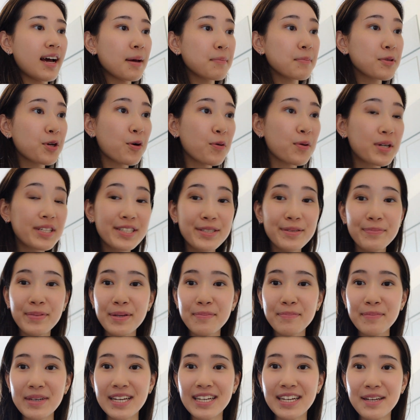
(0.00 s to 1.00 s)
I'm going to be
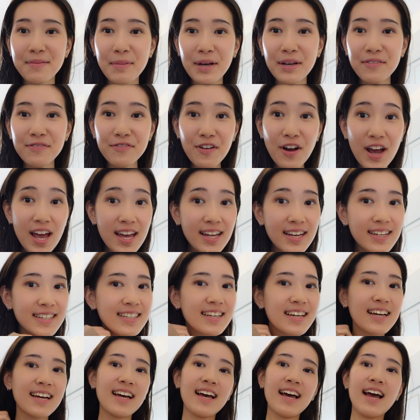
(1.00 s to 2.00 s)
meeting my friend.
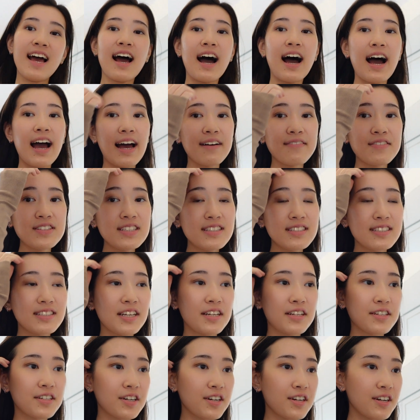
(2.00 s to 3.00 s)
I haven't
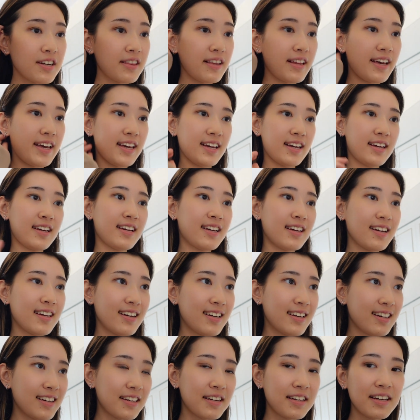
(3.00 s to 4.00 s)
seen her in like
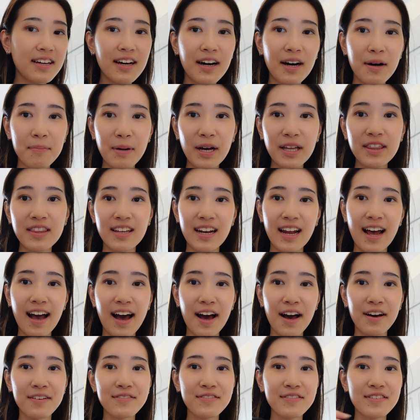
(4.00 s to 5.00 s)
a month and a
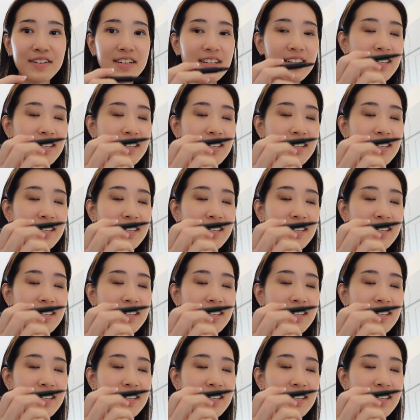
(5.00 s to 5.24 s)
half.